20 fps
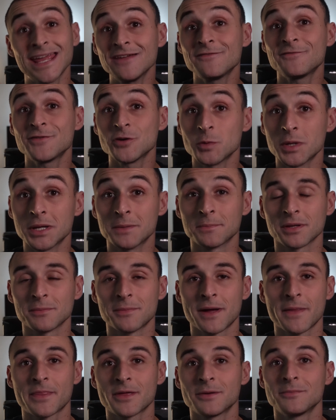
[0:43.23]
if you
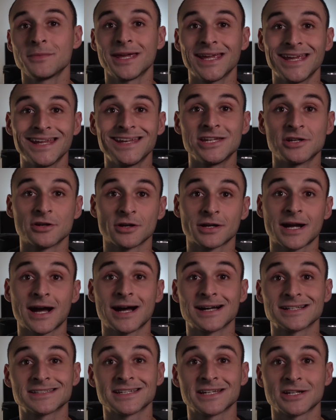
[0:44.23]
implement them in your
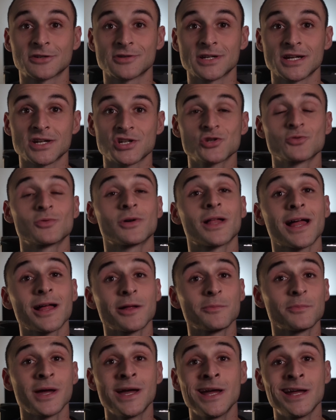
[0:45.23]
content creation, will
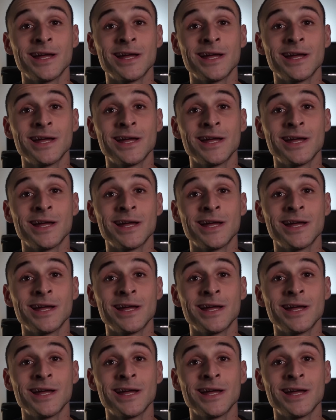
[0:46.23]
help